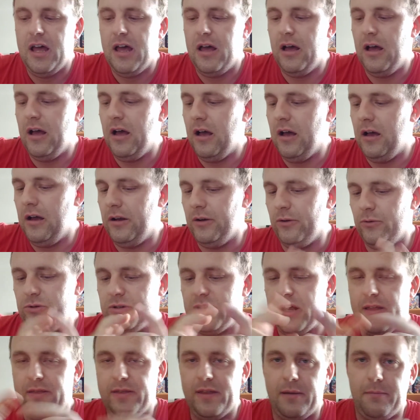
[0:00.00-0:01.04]
and also
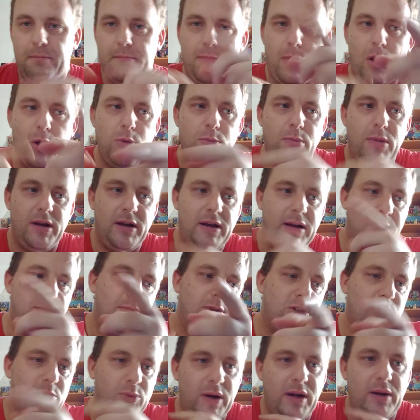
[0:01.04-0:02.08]
at that moment in
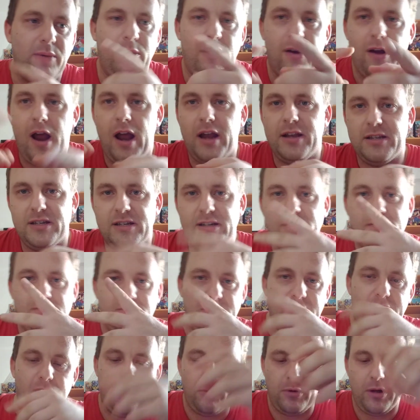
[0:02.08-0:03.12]
between where I had to,
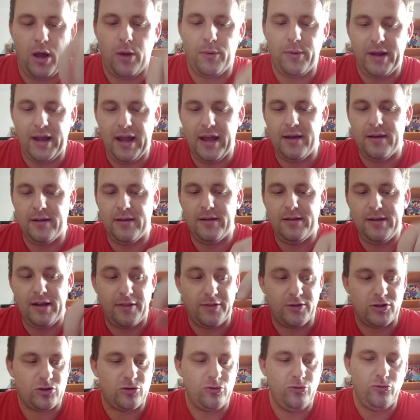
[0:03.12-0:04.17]
go and get
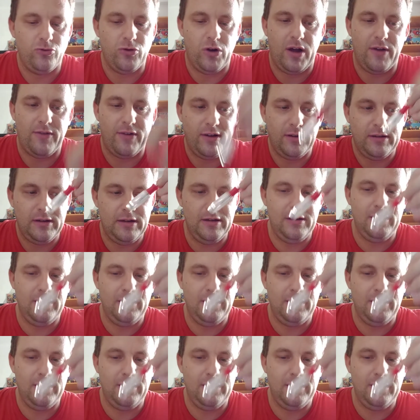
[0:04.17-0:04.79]
another screwdriver.